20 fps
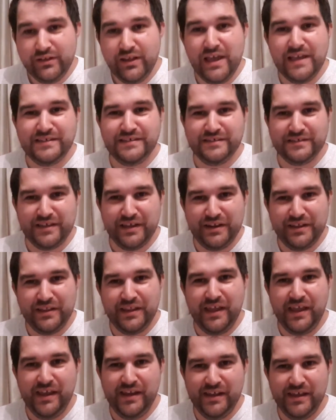This is going to
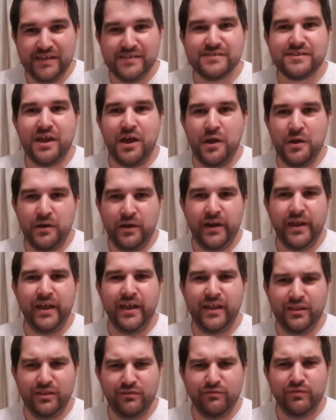need its own
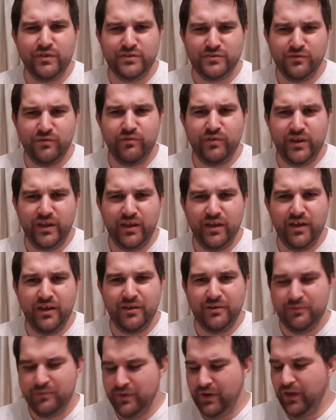individual video
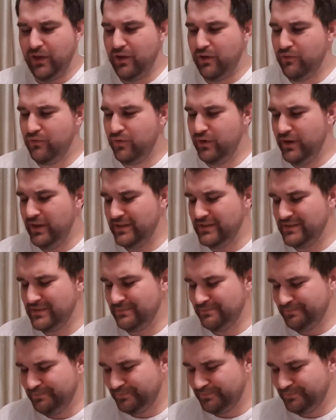when I go through this.